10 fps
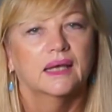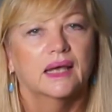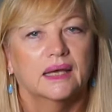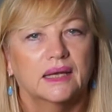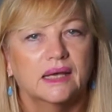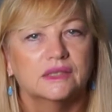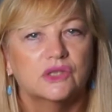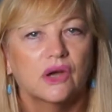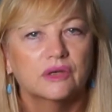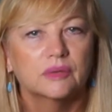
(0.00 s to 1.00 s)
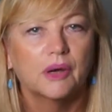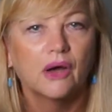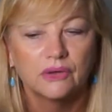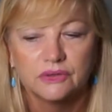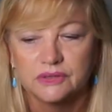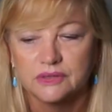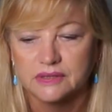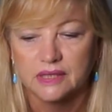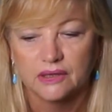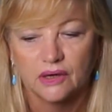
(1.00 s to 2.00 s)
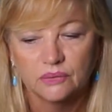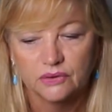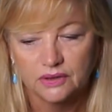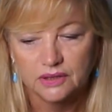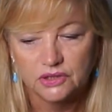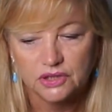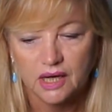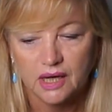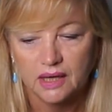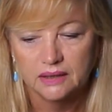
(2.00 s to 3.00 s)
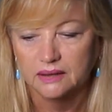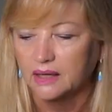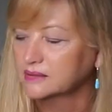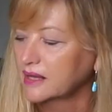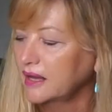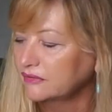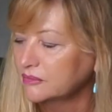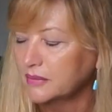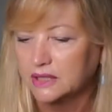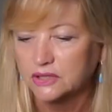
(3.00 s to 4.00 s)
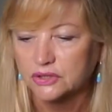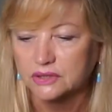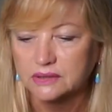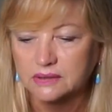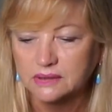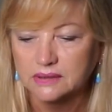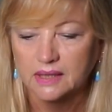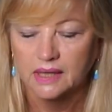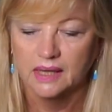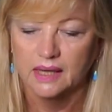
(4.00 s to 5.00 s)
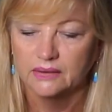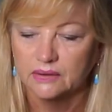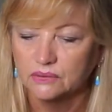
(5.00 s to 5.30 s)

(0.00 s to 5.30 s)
It has yoga poses that go with each card. It has affirmations. And they're